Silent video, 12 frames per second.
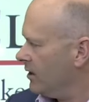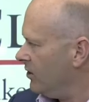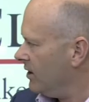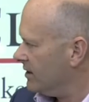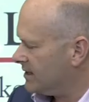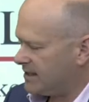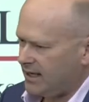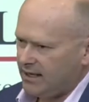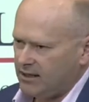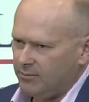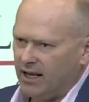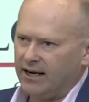You can see
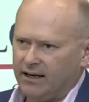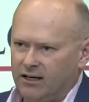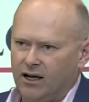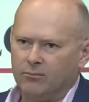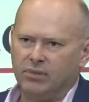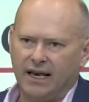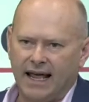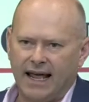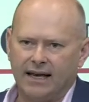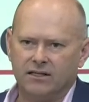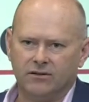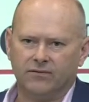the Meliadine
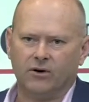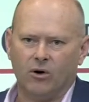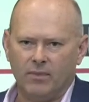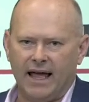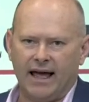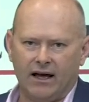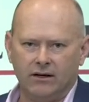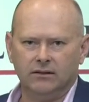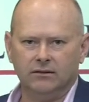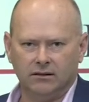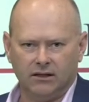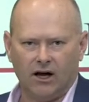plant from our
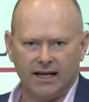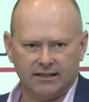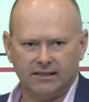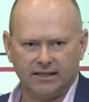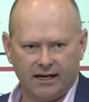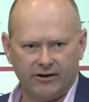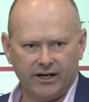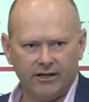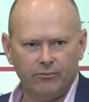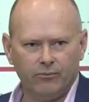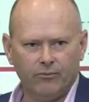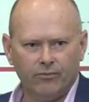licence area.
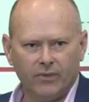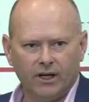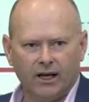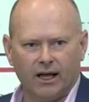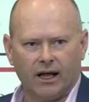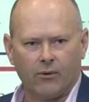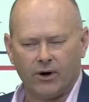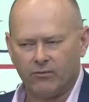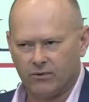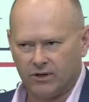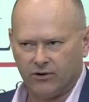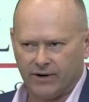Uh, we're
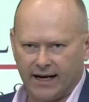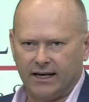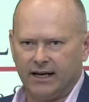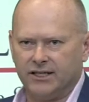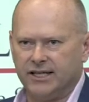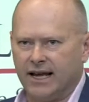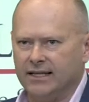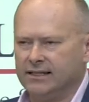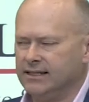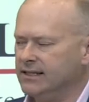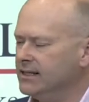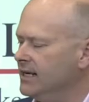directly
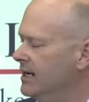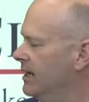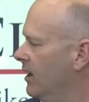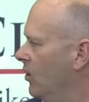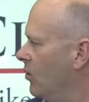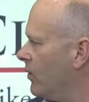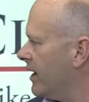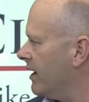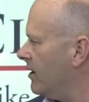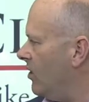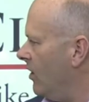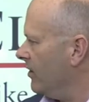adjacent.
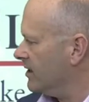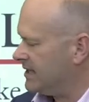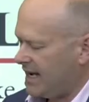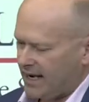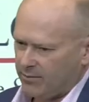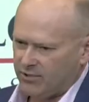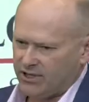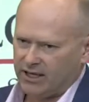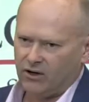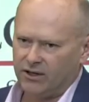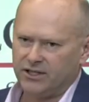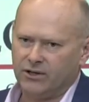We're on the same
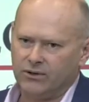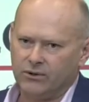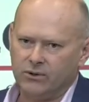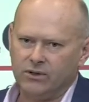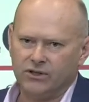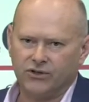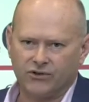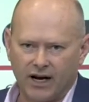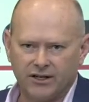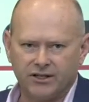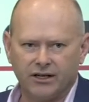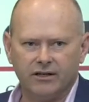geological
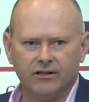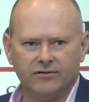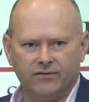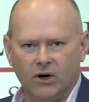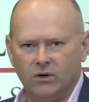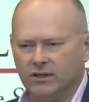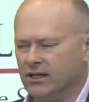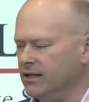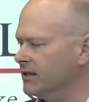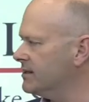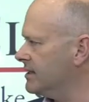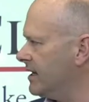structure. The fault
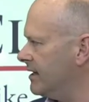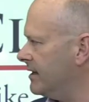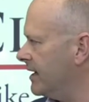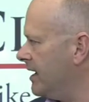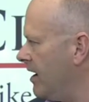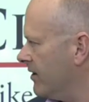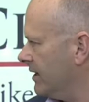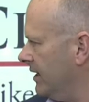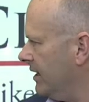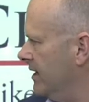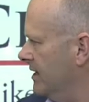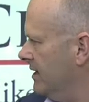that uh, they're
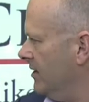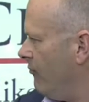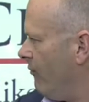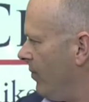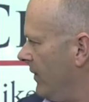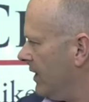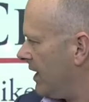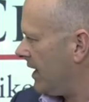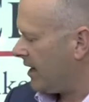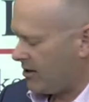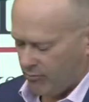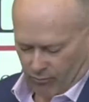currently
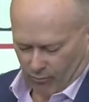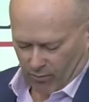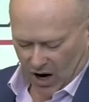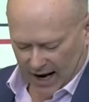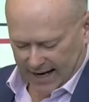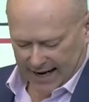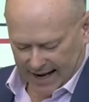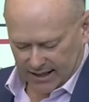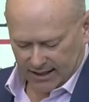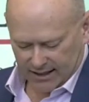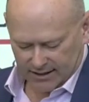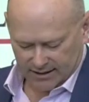uh, mining
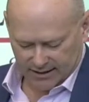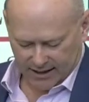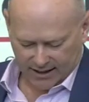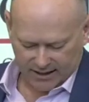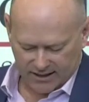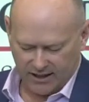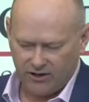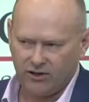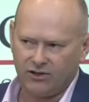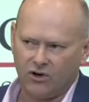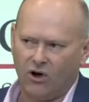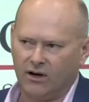at is, uh,
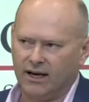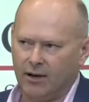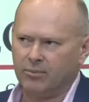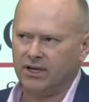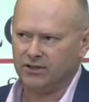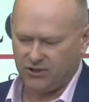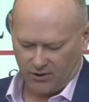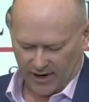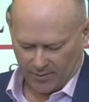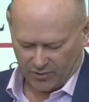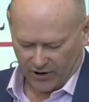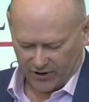continues on up into
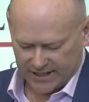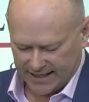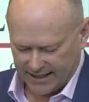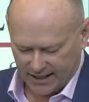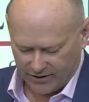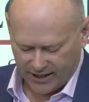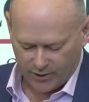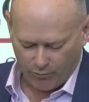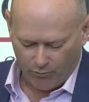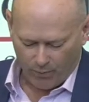our project area.